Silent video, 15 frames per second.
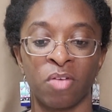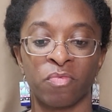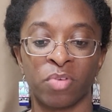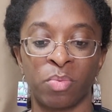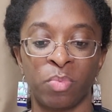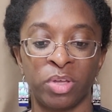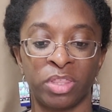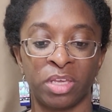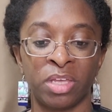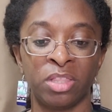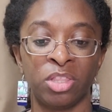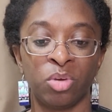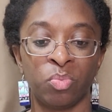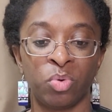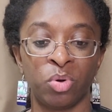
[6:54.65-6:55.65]
From
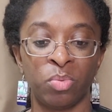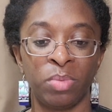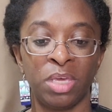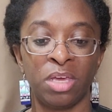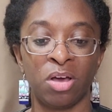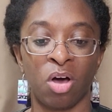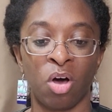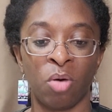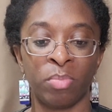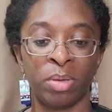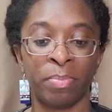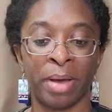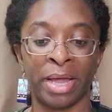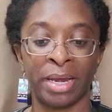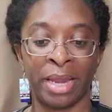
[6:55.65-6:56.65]
within the womb, he called me
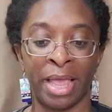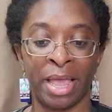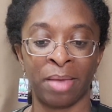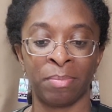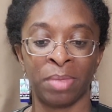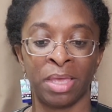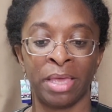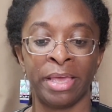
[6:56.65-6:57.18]
by name.